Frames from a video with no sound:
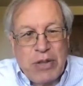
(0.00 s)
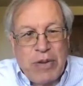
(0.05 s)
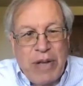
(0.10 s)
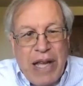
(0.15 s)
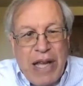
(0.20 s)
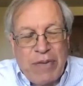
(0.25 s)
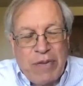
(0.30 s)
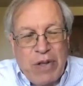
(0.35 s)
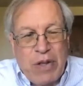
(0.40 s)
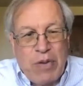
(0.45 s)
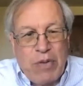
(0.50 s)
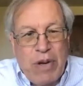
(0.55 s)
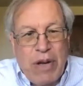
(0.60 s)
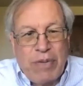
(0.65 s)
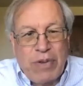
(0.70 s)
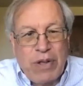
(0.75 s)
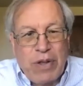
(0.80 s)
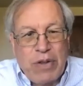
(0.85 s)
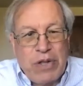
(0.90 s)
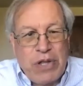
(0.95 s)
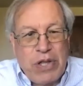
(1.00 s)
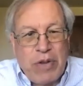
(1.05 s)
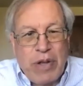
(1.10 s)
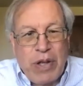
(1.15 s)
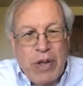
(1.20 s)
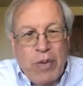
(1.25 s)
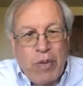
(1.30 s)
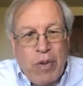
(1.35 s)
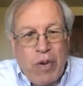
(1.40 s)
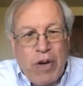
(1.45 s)
after the
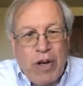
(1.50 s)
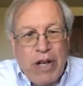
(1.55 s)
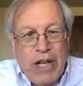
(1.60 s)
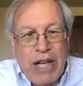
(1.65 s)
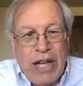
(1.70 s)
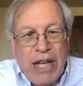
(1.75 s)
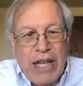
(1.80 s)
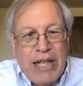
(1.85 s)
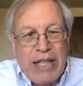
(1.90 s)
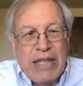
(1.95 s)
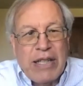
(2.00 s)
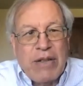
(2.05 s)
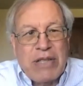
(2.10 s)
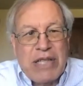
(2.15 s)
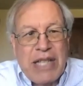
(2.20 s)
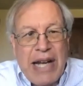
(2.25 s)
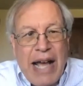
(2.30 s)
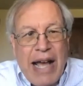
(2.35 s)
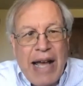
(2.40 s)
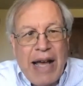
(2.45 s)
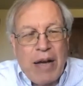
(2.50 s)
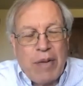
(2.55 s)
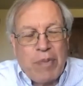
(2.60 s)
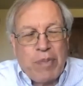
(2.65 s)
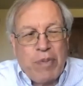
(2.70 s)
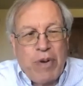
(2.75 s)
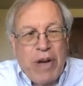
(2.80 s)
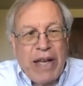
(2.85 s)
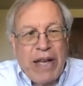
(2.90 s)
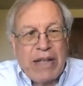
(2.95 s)
Revolutionary War, there was an
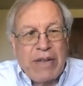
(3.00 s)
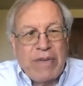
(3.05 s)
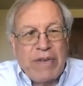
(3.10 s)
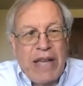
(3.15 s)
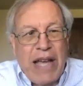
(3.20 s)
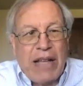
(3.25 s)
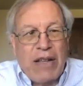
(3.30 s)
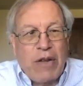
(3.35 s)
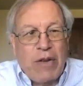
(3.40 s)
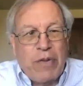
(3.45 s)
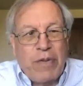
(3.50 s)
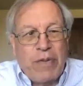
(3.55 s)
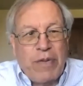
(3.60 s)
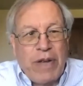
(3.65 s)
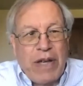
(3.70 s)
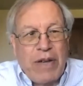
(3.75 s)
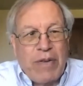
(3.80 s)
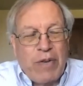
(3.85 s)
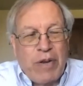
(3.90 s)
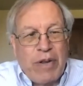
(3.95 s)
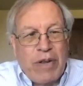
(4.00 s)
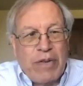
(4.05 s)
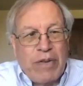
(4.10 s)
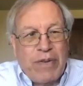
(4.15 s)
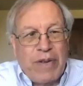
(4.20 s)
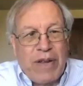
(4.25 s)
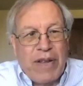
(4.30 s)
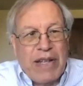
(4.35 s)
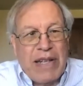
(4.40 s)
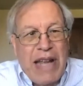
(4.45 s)
outbreak of yellow fever in
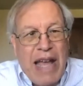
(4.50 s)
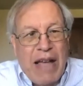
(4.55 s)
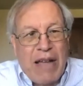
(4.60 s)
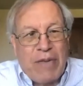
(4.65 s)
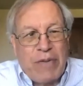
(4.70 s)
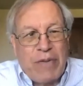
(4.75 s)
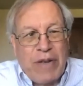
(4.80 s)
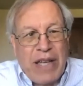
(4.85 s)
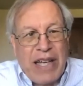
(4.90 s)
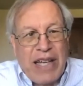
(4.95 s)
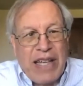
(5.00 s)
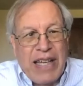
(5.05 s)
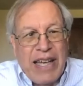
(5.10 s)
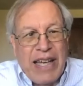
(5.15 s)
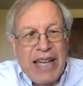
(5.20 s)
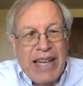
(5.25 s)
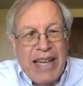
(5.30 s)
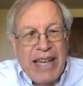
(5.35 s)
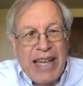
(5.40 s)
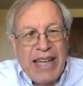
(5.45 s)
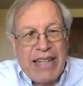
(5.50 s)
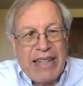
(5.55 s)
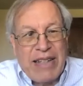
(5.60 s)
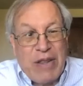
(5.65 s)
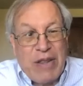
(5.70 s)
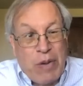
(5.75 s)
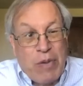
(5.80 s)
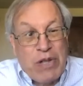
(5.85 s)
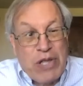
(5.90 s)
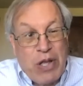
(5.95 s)
Philadelphia, and
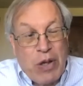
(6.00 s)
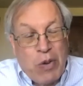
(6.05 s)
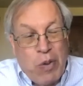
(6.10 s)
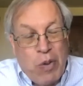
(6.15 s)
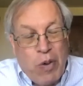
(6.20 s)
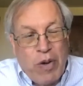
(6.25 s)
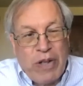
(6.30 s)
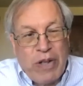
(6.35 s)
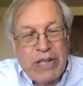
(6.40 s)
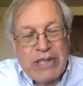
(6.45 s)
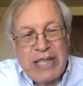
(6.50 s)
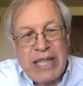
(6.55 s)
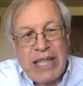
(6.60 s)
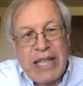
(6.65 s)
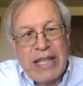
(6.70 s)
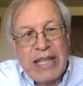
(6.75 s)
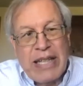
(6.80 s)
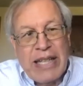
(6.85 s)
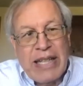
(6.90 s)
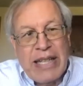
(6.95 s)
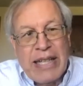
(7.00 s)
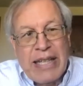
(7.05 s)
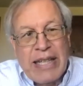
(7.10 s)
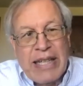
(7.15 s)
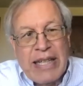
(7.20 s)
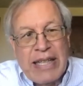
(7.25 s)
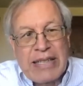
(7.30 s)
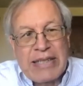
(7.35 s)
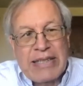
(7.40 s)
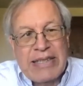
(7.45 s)
there was a quarantine.
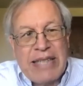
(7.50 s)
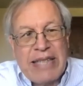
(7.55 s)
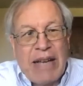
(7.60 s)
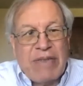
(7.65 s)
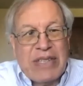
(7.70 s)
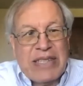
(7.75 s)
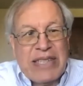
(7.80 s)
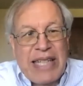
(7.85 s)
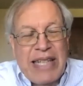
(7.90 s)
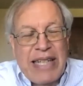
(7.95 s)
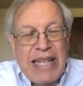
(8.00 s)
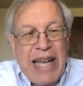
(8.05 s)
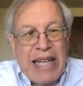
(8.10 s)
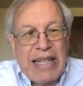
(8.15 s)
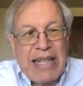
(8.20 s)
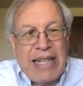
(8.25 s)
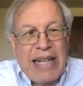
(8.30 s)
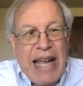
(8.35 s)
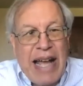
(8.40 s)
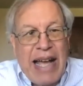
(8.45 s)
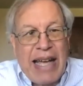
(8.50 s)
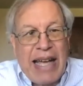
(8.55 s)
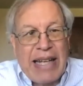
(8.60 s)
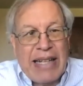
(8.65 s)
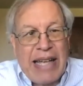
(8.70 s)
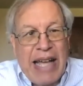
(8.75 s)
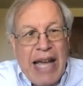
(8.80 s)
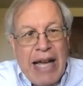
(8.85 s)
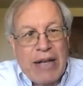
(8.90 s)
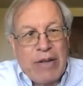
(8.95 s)
In 1799,
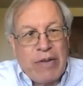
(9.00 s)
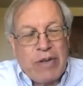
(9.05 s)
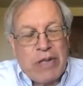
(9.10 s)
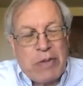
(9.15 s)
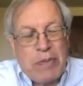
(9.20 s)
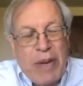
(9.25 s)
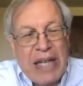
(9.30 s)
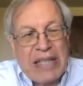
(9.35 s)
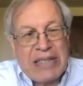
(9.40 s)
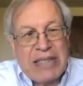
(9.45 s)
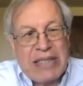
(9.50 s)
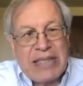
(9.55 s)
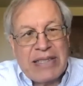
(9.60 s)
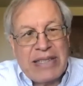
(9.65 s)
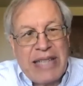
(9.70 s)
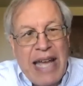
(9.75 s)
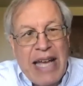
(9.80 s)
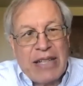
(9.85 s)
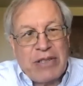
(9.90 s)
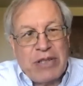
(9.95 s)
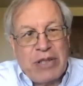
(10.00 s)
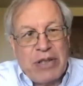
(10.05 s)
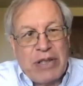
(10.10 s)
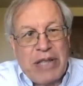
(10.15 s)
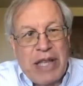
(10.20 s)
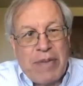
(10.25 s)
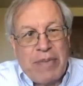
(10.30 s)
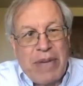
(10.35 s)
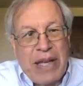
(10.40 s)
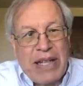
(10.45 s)
Congress passed a statute
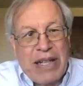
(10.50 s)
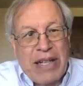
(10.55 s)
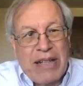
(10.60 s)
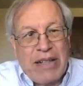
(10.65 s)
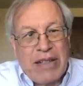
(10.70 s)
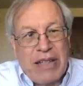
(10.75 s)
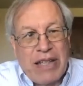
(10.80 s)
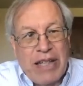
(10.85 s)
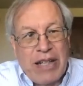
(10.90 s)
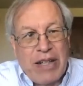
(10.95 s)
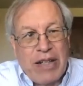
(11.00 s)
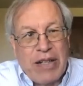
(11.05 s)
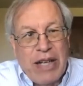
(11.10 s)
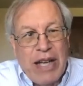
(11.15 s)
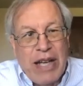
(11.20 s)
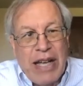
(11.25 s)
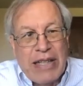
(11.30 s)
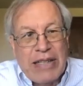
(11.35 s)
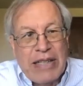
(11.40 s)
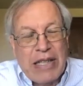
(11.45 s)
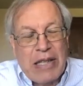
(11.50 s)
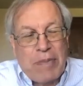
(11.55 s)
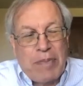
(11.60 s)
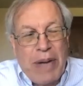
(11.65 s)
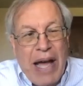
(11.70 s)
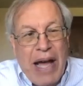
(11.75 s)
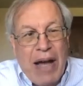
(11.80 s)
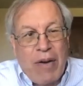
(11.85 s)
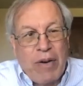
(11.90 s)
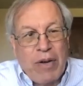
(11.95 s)
that made it clear that the
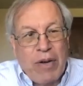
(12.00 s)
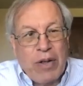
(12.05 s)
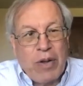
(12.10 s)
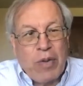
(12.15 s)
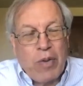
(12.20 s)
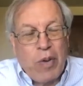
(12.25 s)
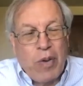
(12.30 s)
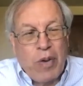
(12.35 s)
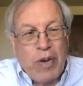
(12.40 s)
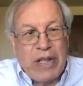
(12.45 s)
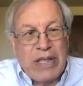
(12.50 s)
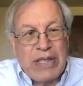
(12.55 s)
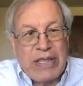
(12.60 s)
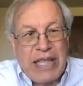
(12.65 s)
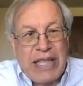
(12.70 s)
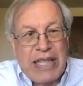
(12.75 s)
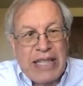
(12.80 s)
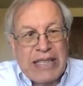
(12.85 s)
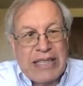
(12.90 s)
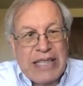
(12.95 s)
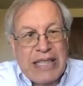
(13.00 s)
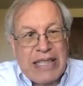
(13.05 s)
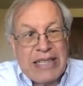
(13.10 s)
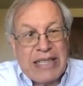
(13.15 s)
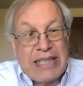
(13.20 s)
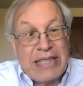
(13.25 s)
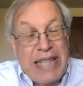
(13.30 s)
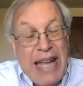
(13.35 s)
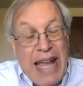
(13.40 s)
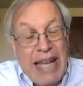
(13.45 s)
power to quarantine is at the
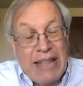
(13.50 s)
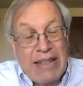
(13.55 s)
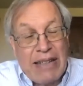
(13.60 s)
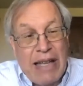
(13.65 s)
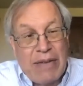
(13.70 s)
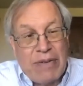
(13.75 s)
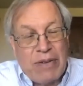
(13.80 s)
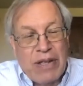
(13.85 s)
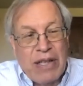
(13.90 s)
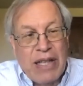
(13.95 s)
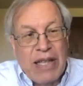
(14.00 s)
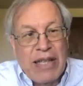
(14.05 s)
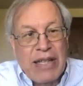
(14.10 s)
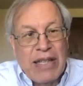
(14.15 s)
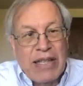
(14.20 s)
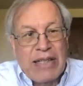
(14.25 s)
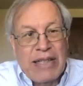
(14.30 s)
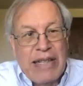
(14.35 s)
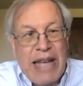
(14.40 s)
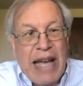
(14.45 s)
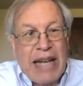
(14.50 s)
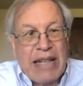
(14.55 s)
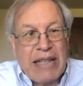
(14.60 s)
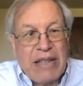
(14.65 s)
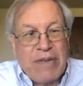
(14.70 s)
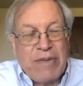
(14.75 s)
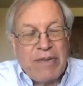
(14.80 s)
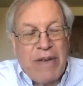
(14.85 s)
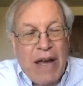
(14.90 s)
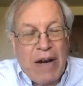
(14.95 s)
state level, not at
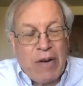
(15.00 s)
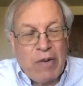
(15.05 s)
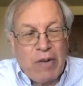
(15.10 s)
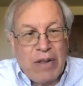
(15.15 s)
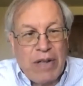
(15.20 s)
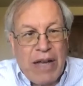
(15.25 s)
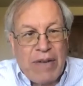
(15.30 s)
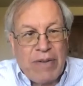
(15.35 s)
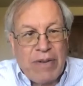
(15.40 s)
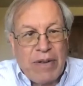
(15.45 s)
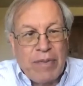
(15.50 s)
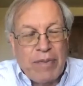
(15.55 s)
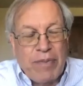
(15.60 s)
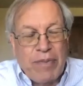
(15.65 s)
the federal level.